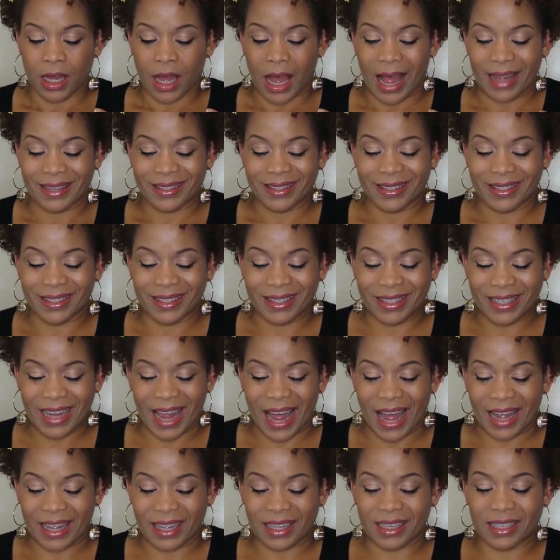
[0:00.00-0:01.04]

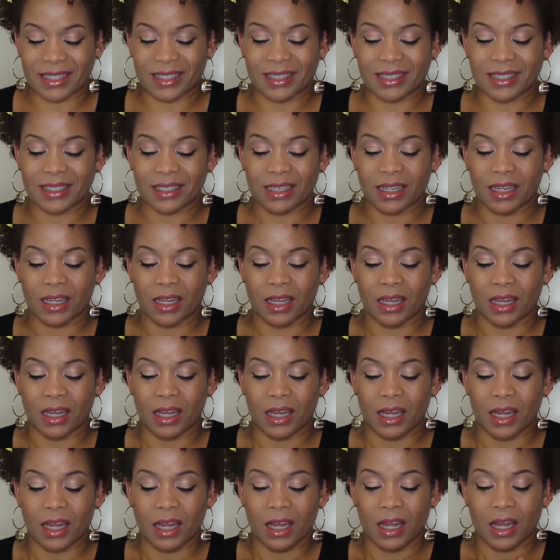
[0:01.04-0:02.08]
attacks
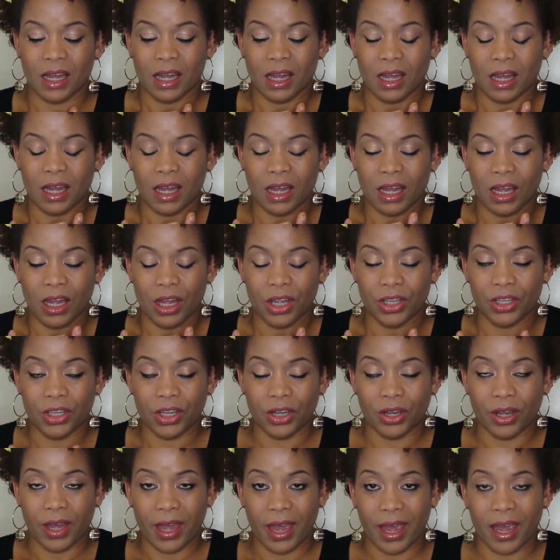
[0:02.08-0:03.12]

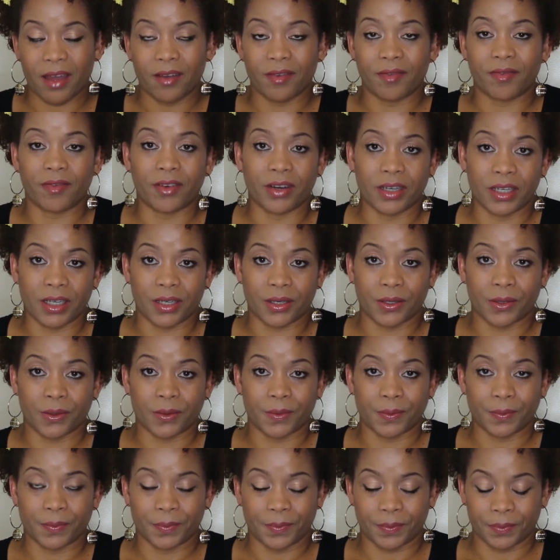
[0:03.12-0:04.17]
the hair follicle.
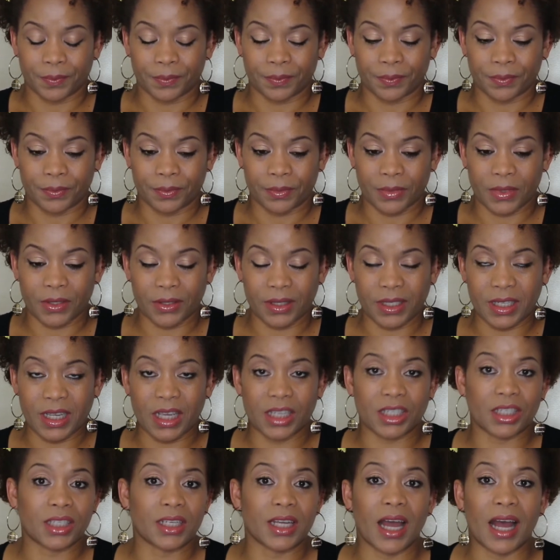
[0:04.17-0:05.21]
The
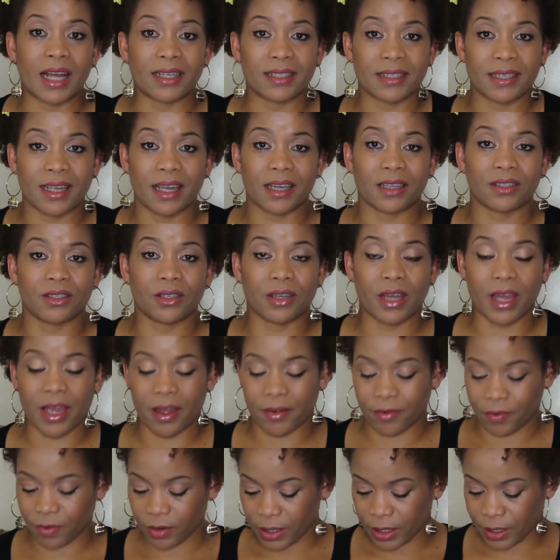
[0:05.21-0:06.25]
DHT attacks the hair
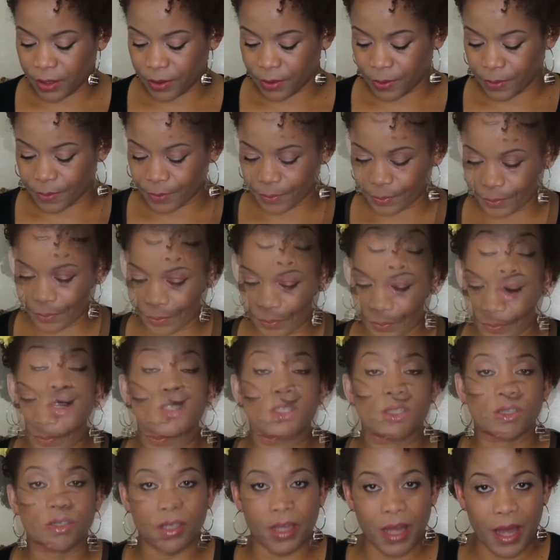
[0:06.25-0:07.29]
follicle.
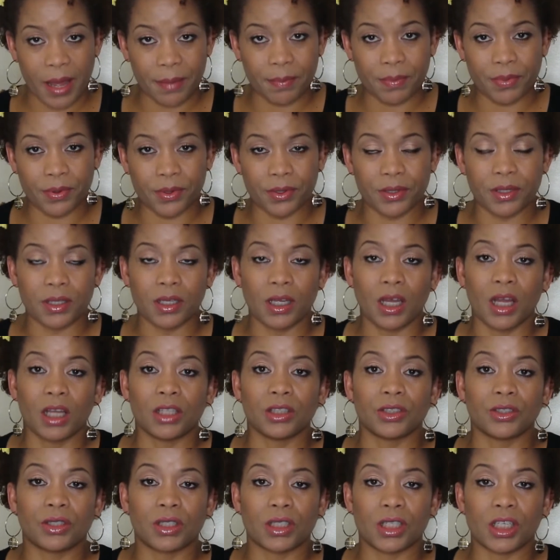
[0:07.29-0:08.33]
What's going to happen?
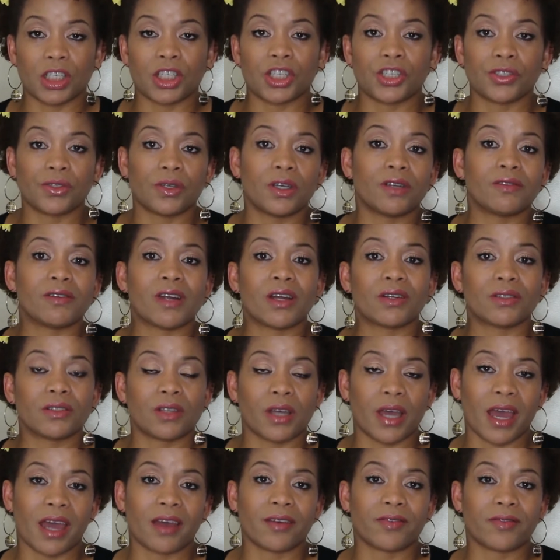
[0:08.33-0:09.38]
The tissue around the
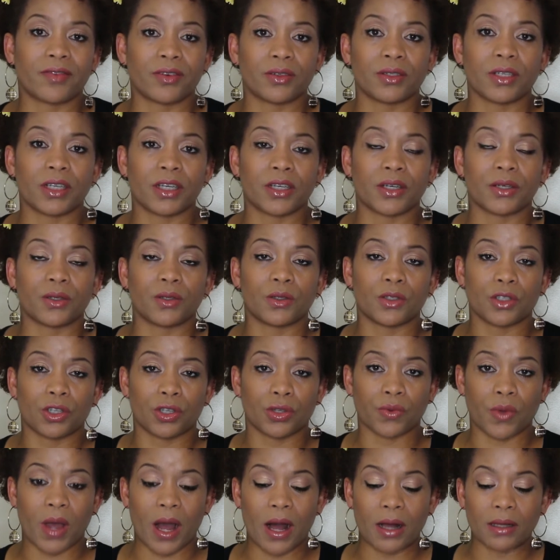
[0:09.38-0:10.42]
hair follicle
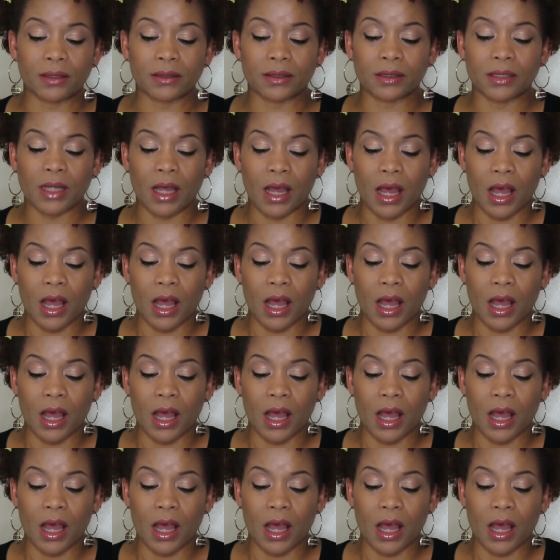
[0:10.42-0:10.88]
swells